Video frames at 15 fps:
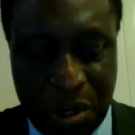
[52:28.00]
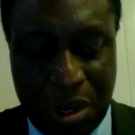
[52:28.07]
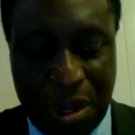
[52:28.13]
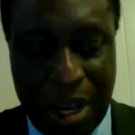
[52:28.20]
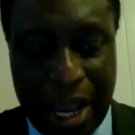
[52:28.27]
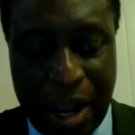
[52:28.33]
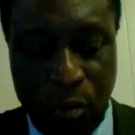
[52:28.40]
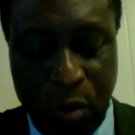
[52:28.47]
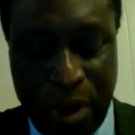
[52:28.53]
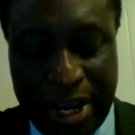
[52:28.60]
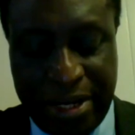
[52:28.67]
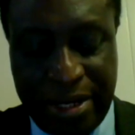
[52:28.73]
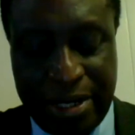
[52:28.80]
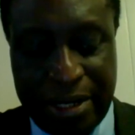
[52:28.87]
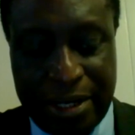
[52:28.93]
And
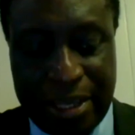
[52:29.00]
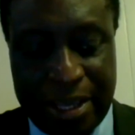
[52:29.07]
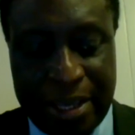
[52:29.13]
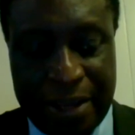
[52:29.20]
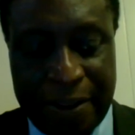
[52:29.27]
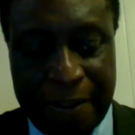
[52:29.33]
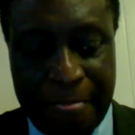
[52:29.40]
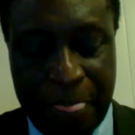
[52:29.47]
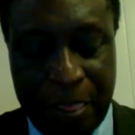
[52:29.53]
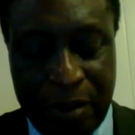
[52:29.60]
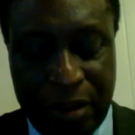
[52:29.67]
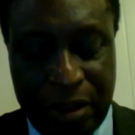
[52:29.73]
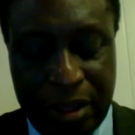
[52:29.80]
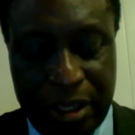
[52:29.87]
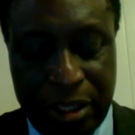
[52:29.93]
when
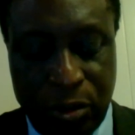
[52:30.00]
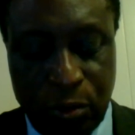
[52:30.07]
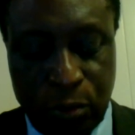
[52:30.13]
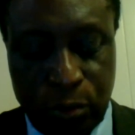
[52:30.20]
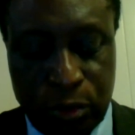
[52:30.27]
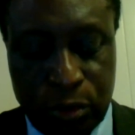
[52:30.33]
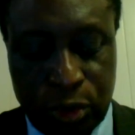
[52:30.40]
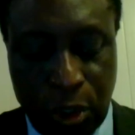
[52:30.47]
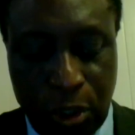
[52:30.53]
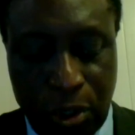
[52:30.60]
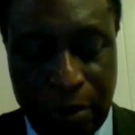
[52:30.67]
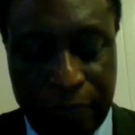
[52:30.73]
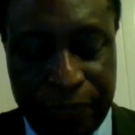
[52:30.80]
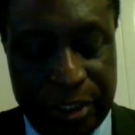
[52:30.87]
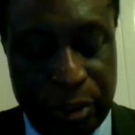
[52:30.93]
you talk
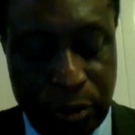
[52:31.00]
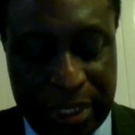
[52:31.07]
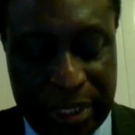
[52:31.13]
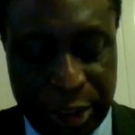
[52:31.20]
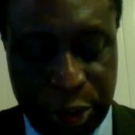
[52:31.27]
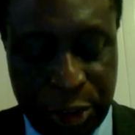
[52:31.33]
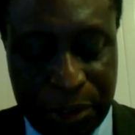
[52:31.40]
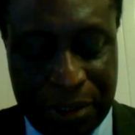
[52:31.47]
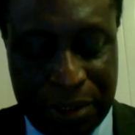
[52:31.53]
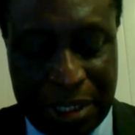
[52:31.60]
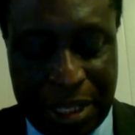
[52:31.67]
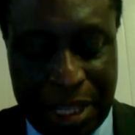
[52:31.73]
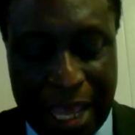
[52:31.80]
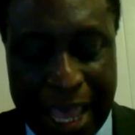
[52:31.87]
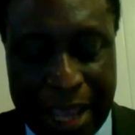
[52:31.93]
of education,
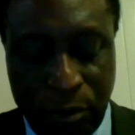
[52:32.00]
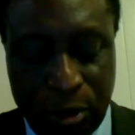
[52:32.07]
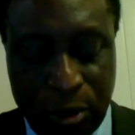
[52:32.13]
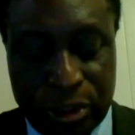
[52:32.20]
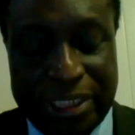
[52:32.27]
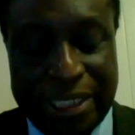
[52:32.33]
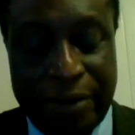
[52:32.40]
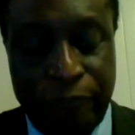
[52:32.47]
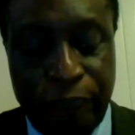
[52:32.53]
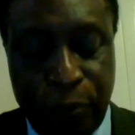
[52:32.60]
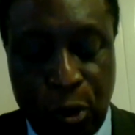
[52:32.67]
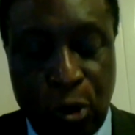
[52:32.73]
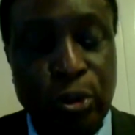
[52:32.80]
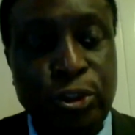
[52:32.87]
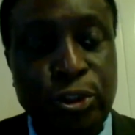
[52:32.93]
I want a
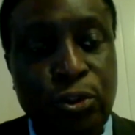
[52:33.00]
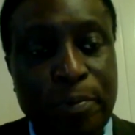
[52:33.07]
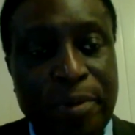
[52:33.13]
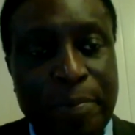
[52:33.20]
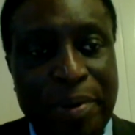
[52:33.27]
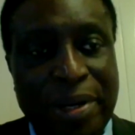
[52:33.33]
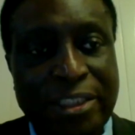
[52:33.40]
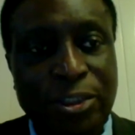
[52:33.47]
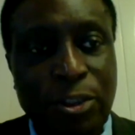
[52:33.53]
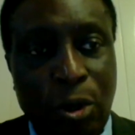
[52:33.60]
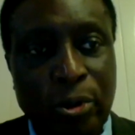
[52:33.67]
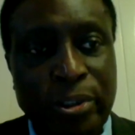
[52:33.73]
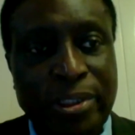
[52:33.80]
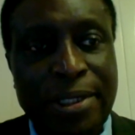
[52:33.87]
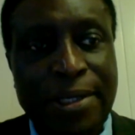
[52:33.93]
focus to be placed
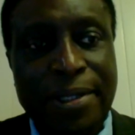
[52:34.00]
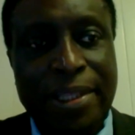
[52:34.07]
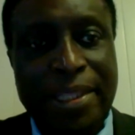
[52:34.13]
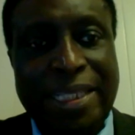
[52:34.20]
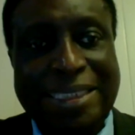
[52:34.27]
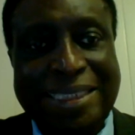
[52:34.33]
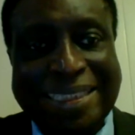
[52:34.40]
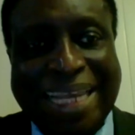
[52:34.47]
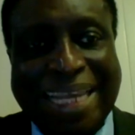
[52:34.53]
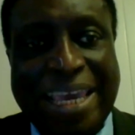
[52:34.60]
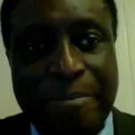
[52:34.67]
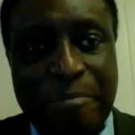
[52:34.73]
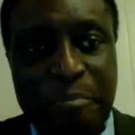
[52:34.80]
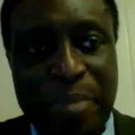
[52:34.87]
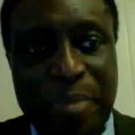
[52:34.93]
on the
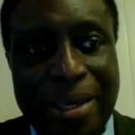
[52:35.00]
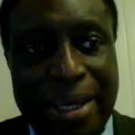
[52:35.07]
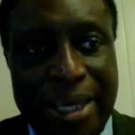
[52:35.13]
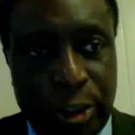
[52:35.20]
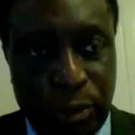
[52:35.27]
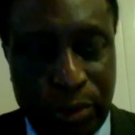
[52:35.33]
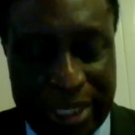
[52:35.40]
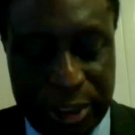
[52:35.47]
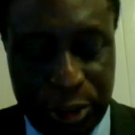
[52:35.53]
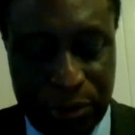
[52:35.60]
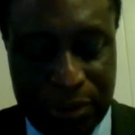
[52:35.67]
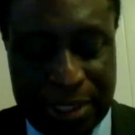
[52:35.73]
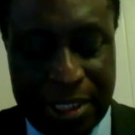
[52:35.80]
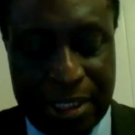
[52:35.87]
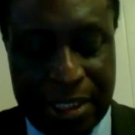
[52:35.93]
STEM education.